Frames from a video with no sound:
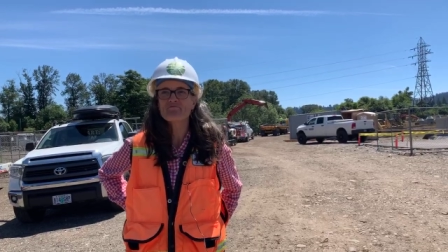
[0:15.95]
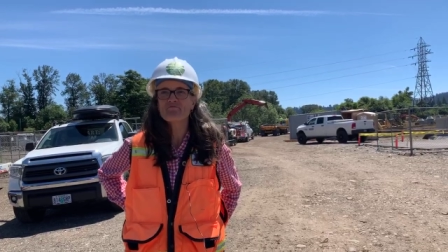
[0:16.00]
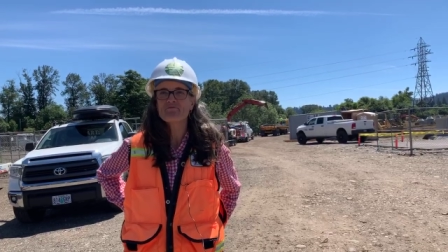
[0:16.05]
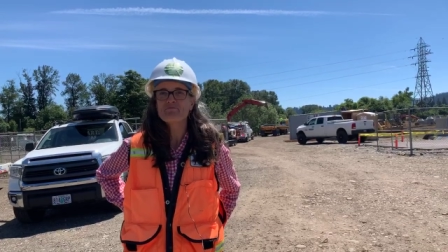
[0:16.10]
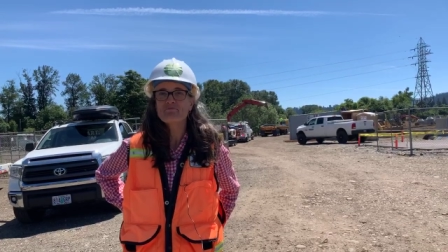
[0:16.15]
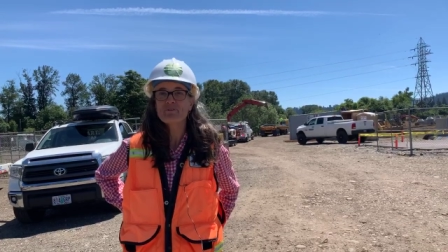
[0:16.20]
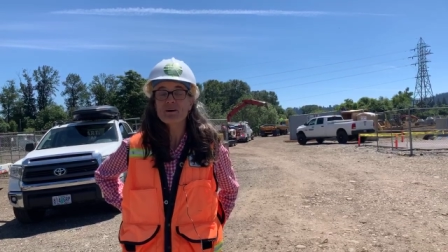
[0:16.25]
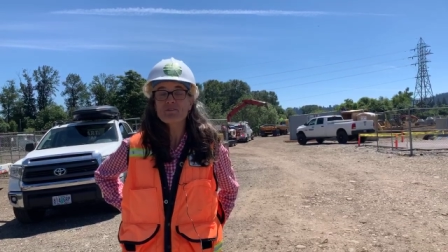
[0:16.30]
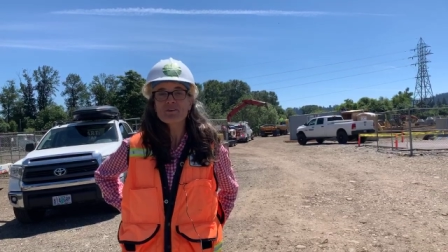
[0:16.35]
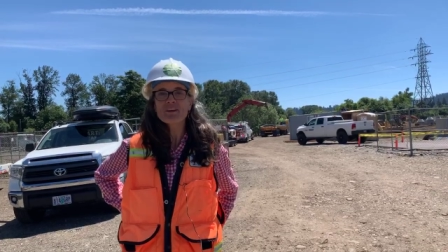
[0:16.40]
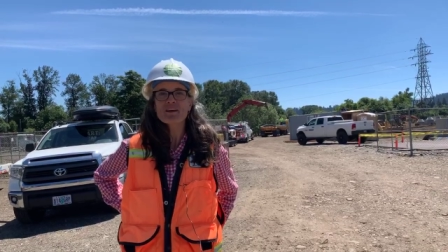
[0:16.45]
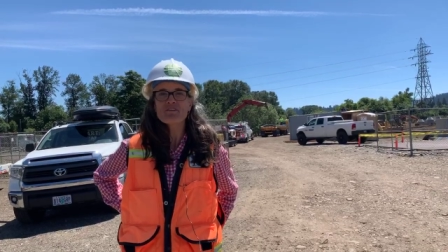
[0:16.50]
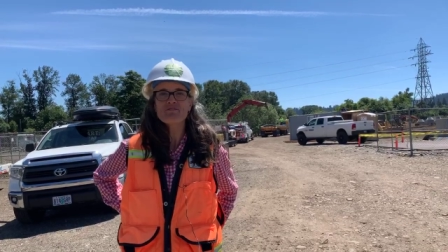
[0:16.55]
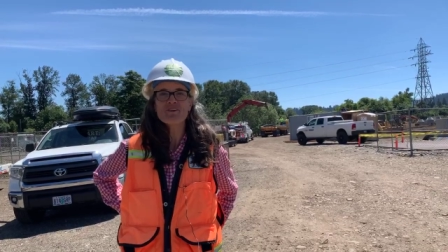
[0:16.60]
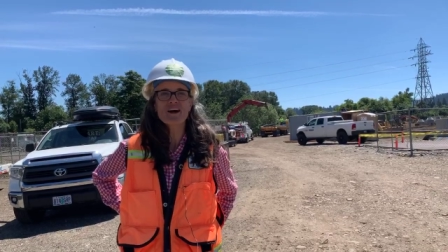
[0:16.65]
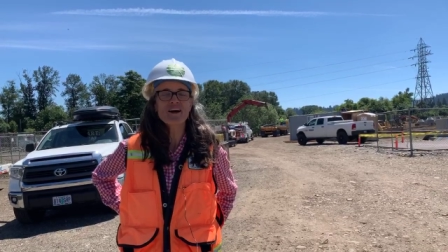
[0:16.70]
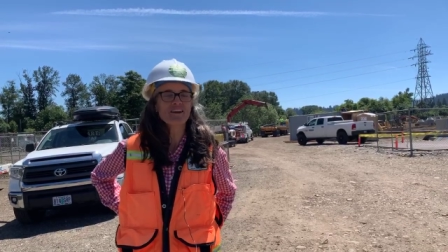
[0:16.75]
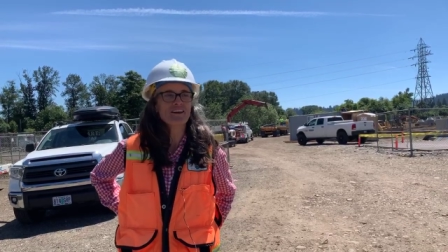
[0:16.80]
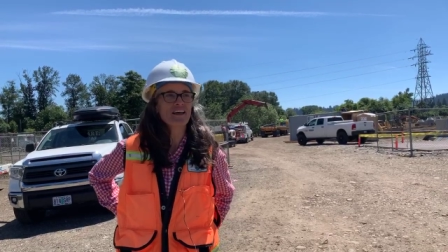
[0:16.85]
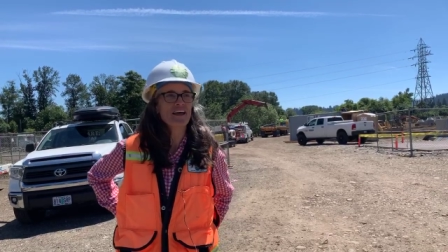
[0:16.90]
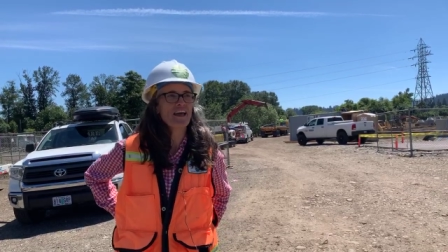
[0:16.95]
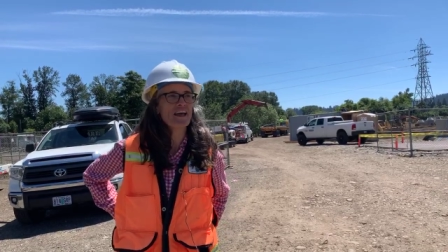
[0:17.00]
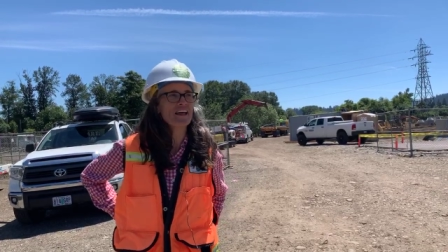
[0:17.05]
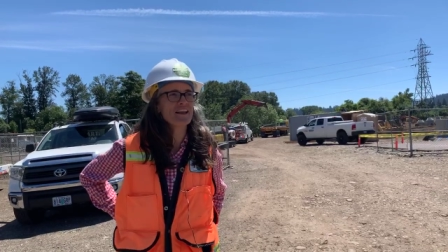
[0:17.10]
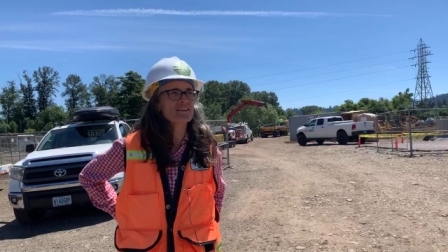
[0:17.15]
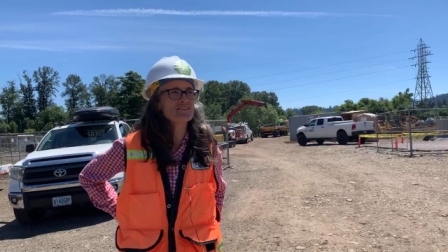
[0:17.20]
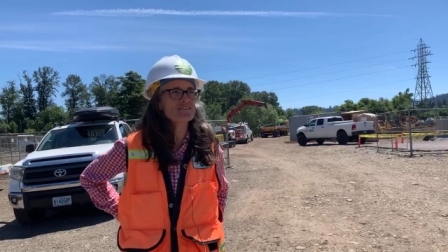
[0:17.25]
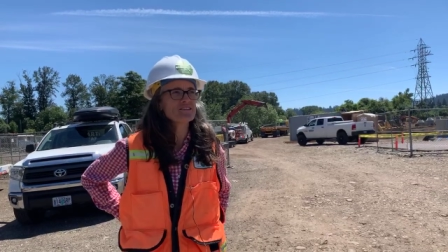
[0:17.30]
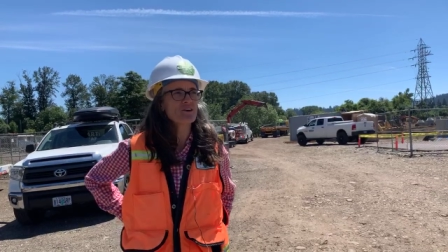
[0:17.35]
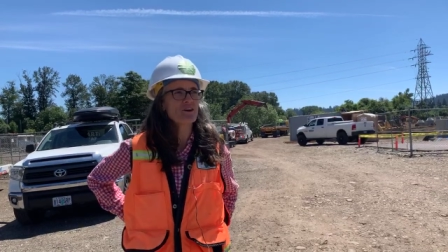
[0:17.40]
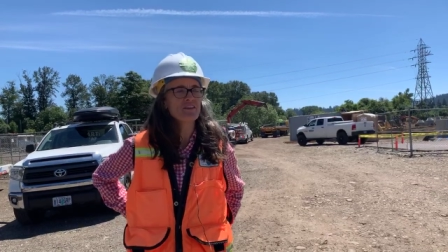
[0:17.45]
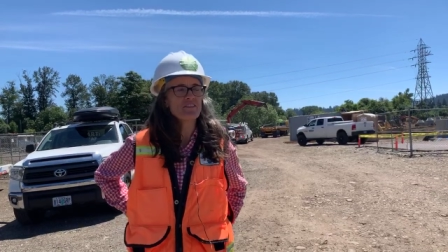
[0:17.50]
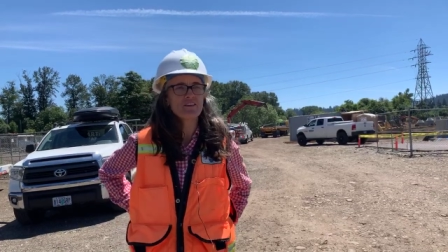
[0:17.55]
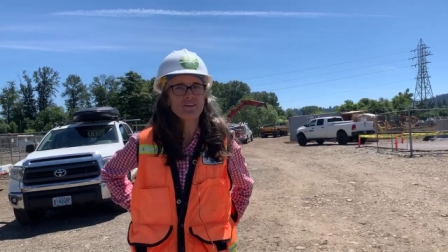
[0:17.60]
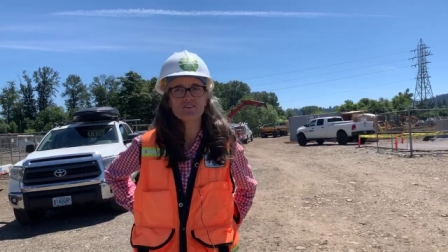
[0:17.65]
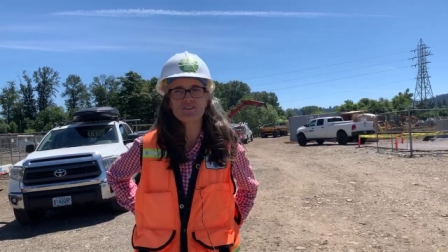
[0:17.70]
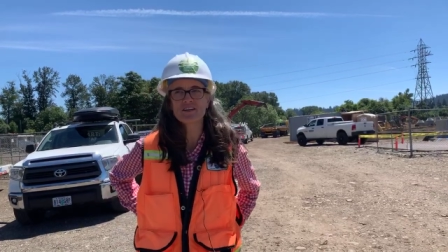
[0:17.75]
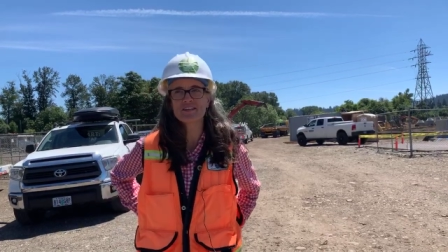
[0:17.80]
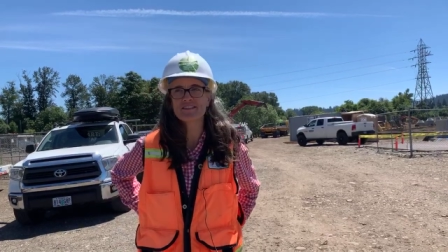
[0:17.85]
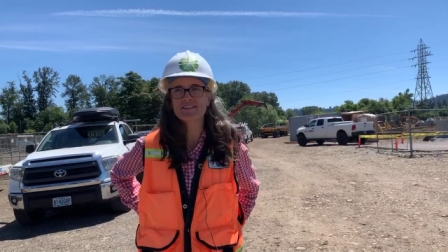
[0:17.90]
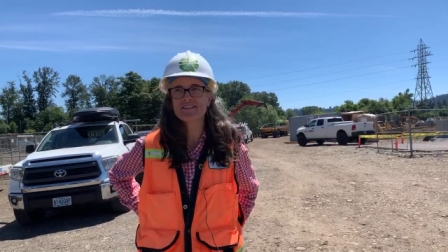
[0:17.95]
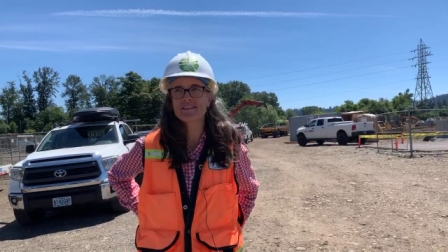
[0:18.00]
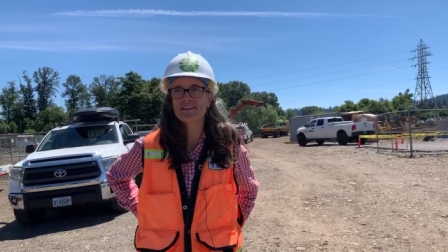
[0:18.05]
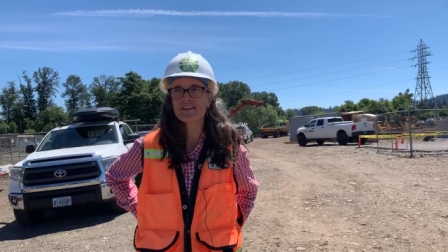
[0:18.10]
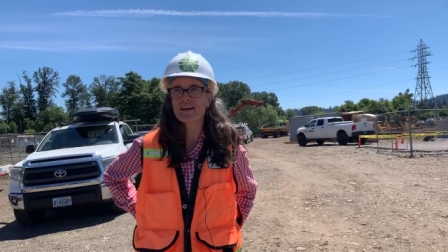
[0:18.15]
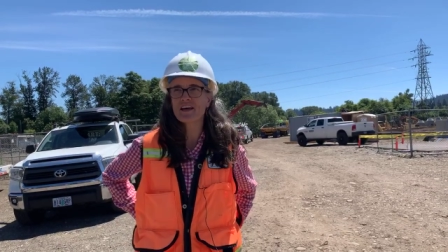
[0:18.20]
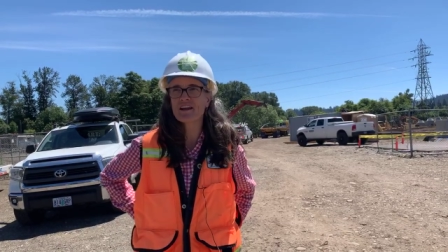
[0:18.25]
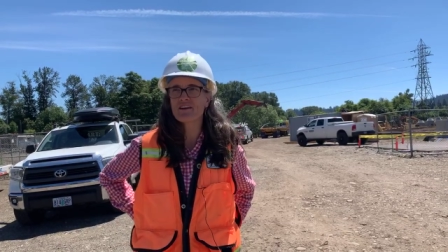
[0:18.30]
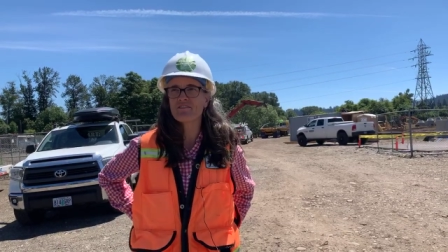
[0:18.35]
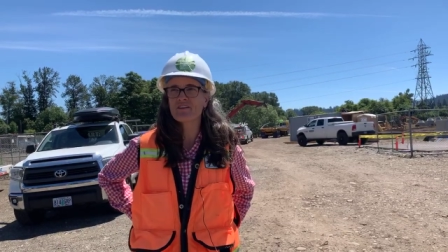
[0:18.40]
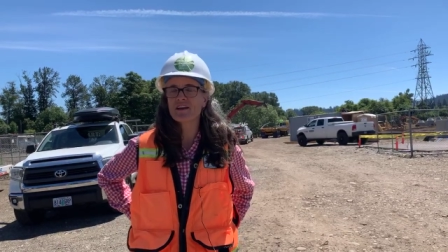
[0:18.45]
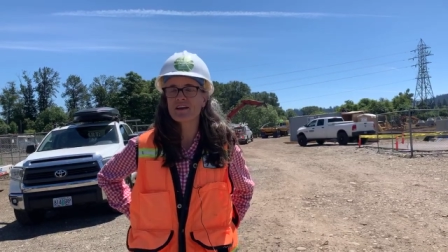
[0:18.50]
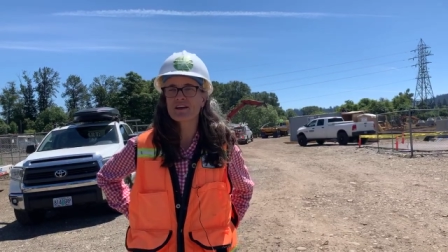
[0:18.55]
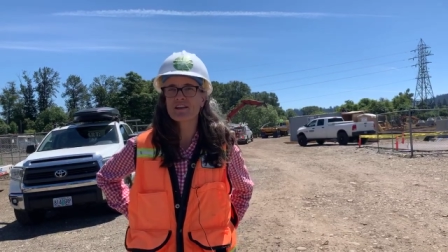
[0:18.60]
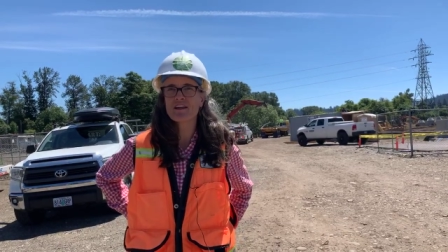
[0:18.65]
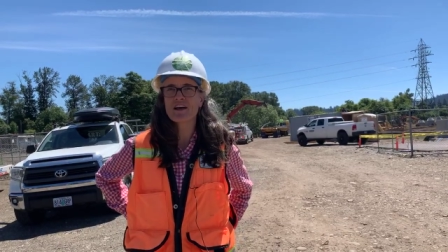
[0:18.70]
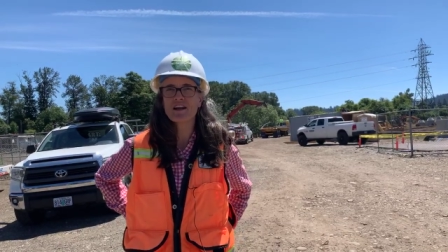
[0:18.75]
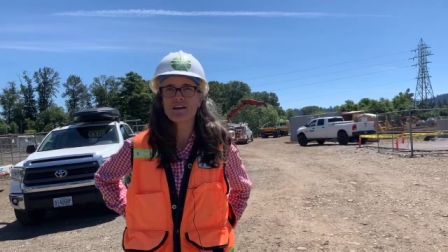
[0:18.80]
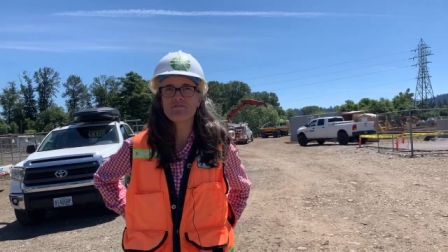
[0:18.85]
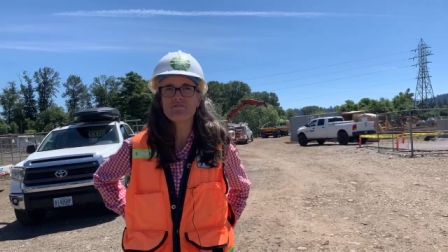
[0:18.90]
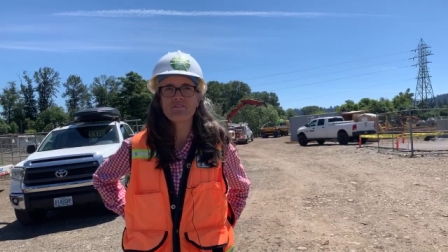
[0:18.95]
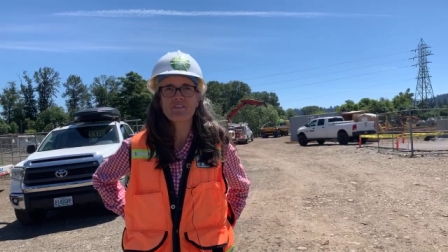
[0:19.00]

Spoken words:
really fun. And so I think you'll get to see a lot of